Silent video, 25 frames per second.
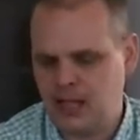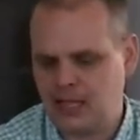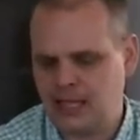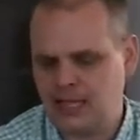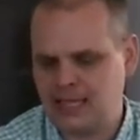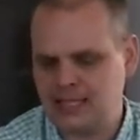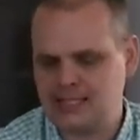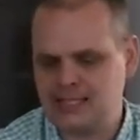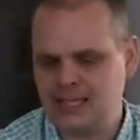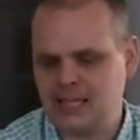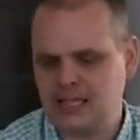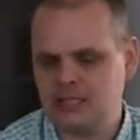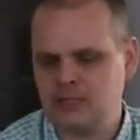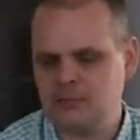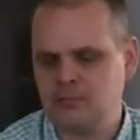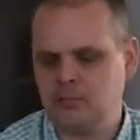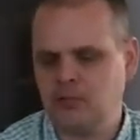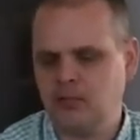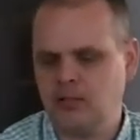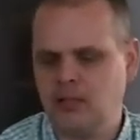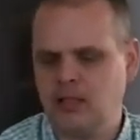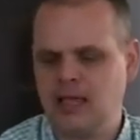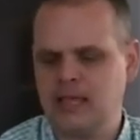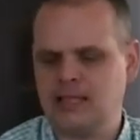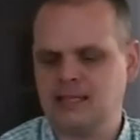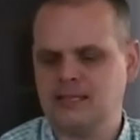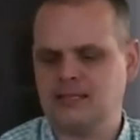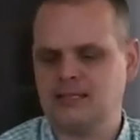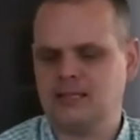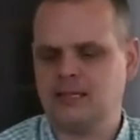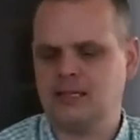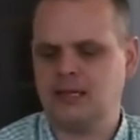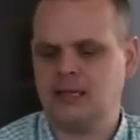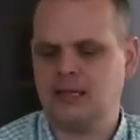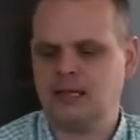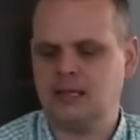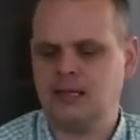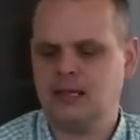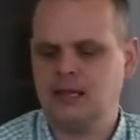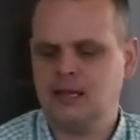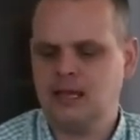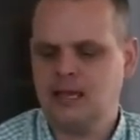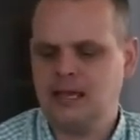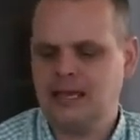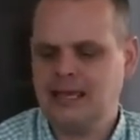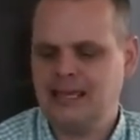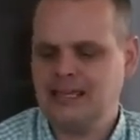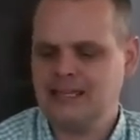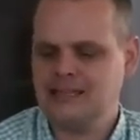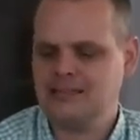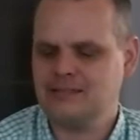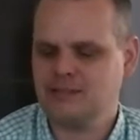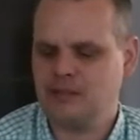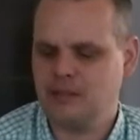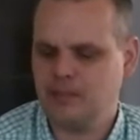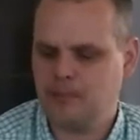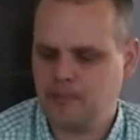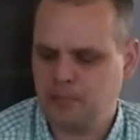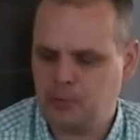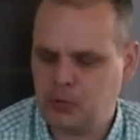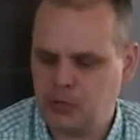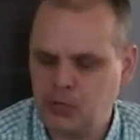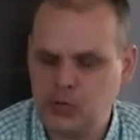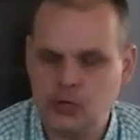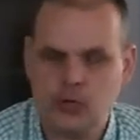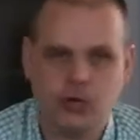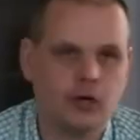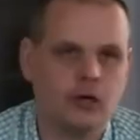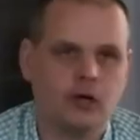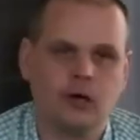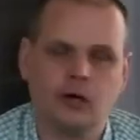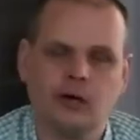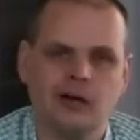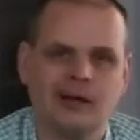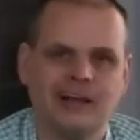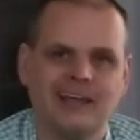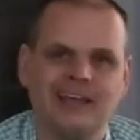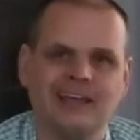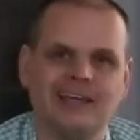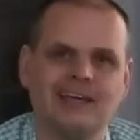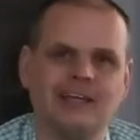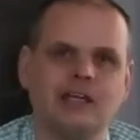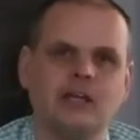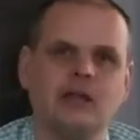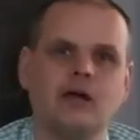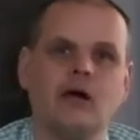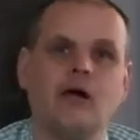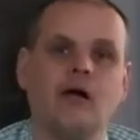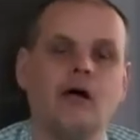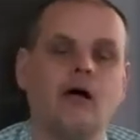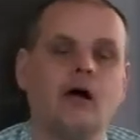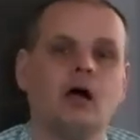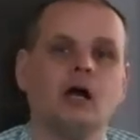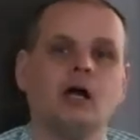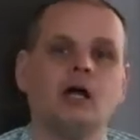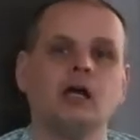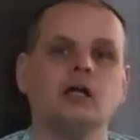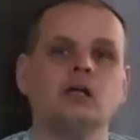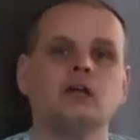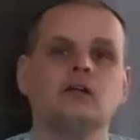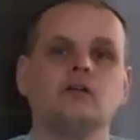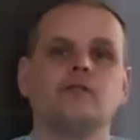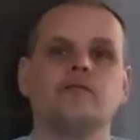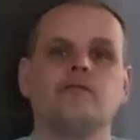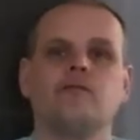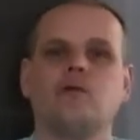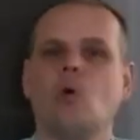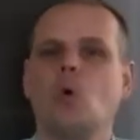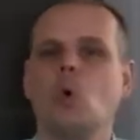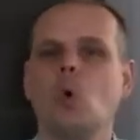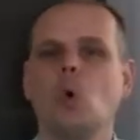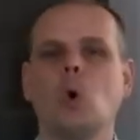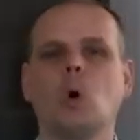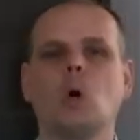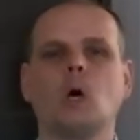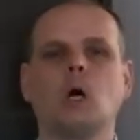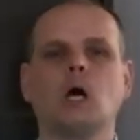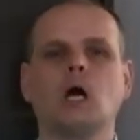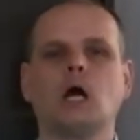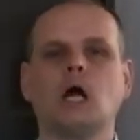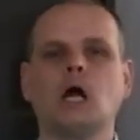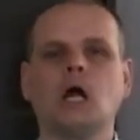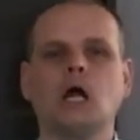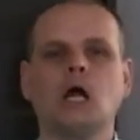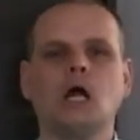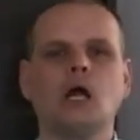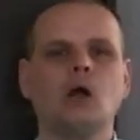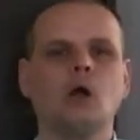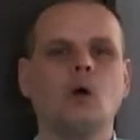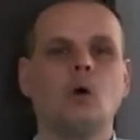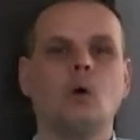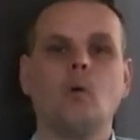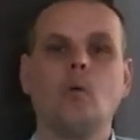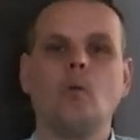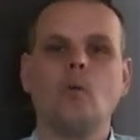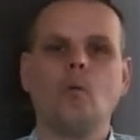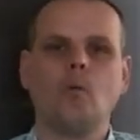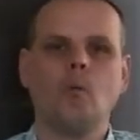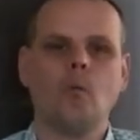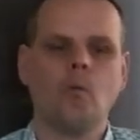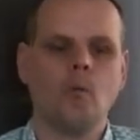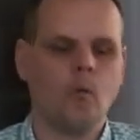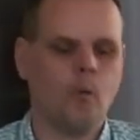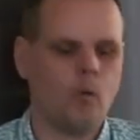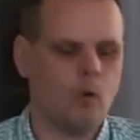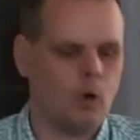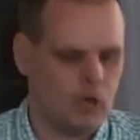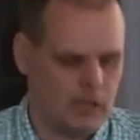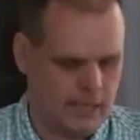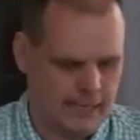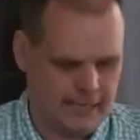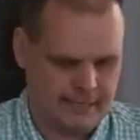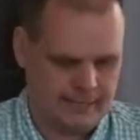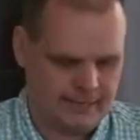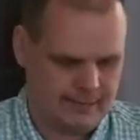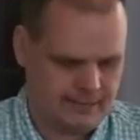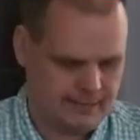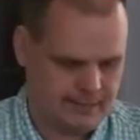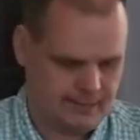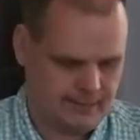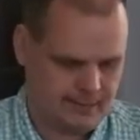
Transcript: He says, blessed is the pure in heart for what?